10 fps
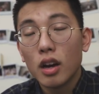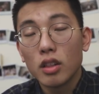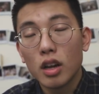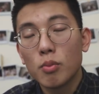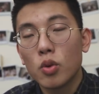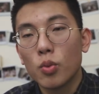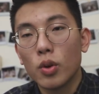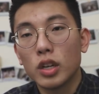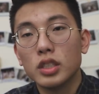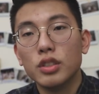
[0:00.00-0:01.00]
a lot more
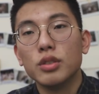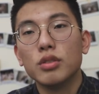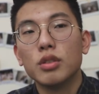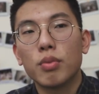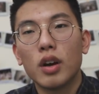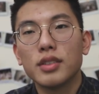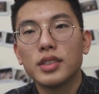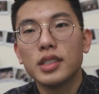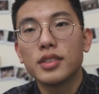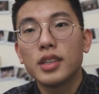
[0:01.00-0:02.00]
work to do to
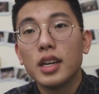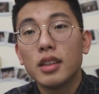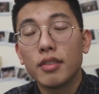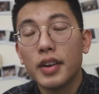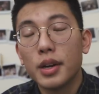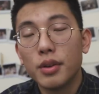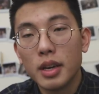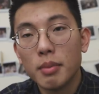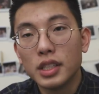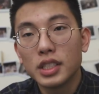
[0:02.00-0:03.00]
process the final
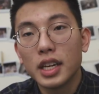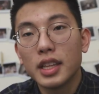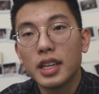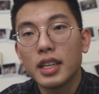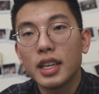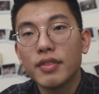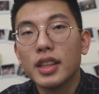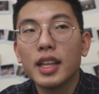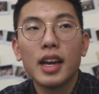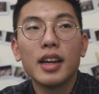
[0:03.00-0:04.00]
image, and then
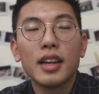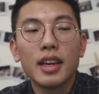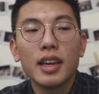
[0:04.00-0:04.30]
even then,